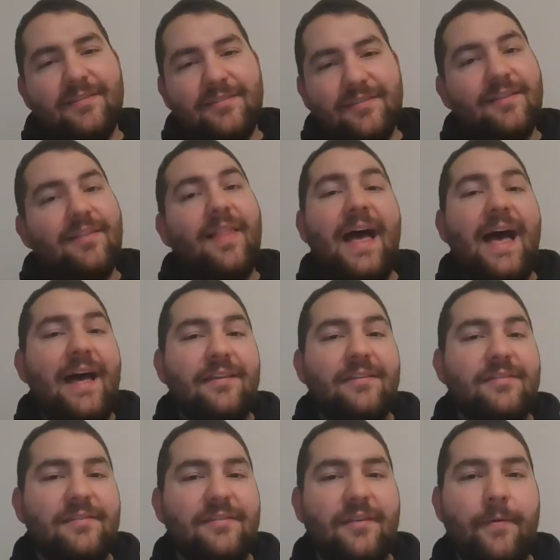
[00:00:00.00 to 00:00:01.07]
is
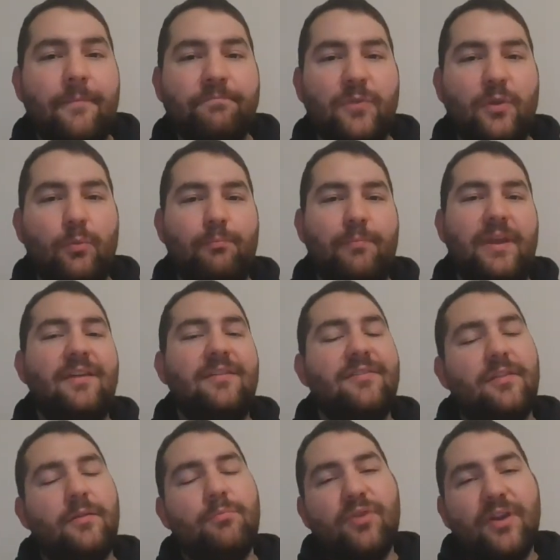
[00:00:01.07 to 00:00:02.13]
glass, because
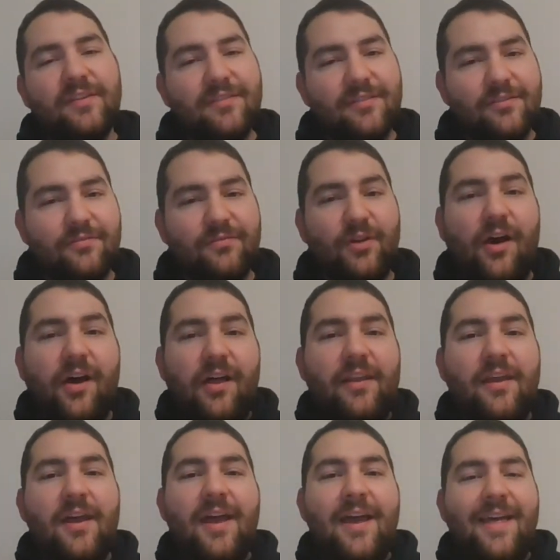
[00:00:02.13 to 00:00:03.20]
in the presence of
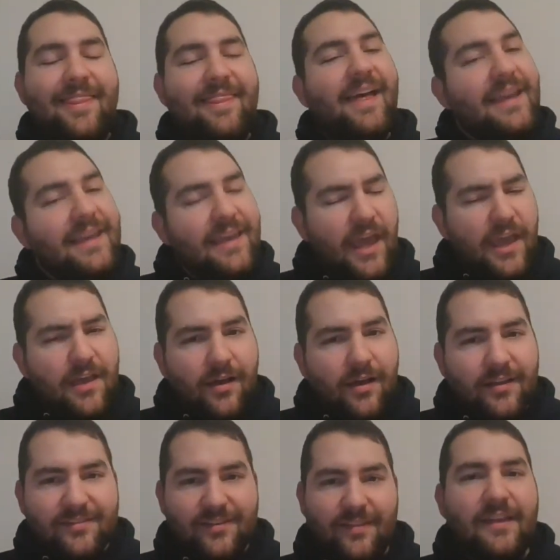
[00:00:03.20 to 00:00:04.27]
God, that
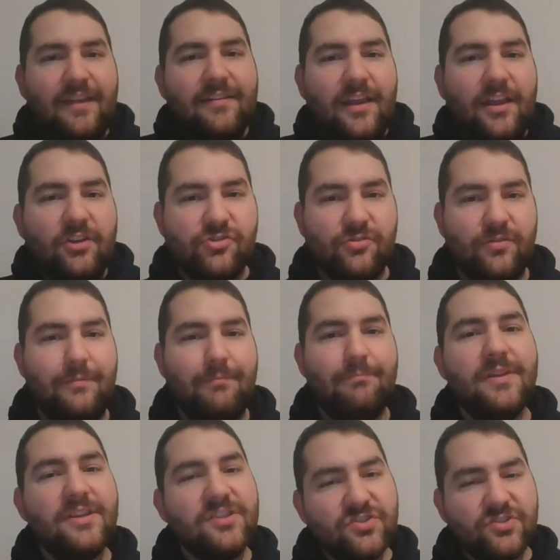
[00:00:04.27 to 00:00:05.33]
chaos and that danger and
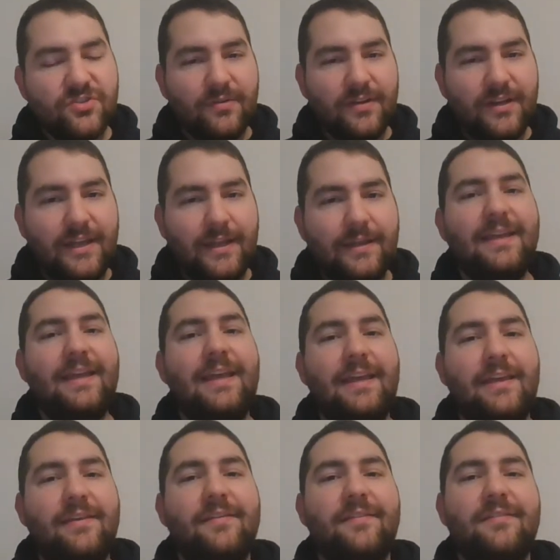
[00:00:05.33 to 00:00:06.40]
mystery
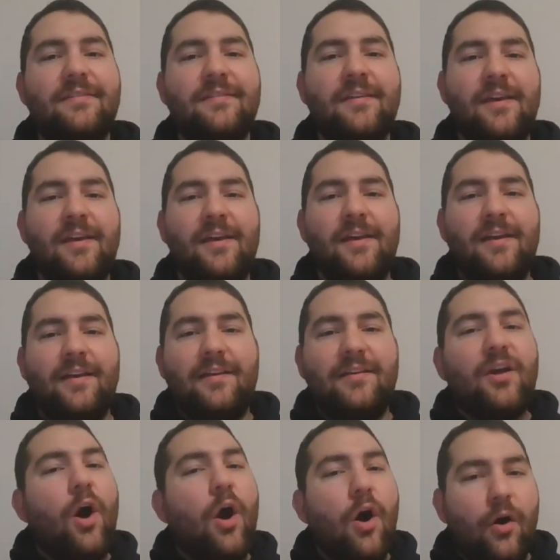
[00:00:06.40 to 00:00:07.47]
is
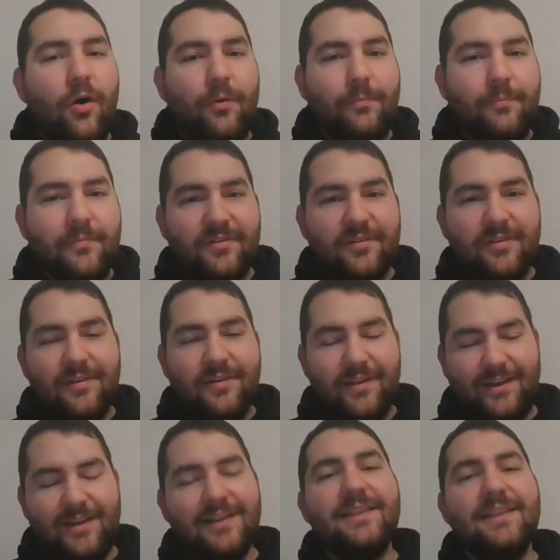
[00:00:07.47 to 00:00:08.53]
calmed
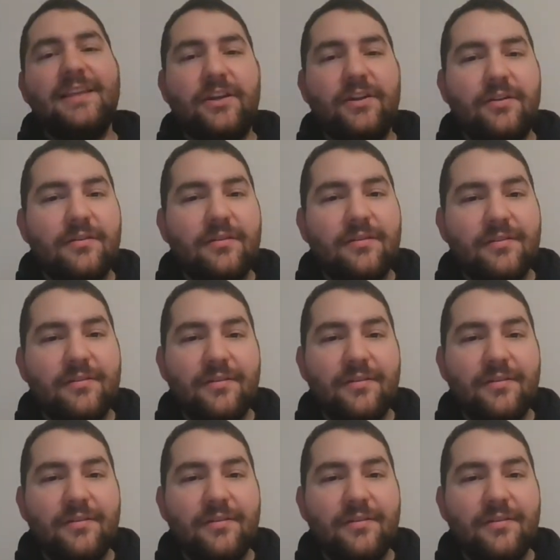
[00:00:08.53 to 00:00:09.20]
and cleared.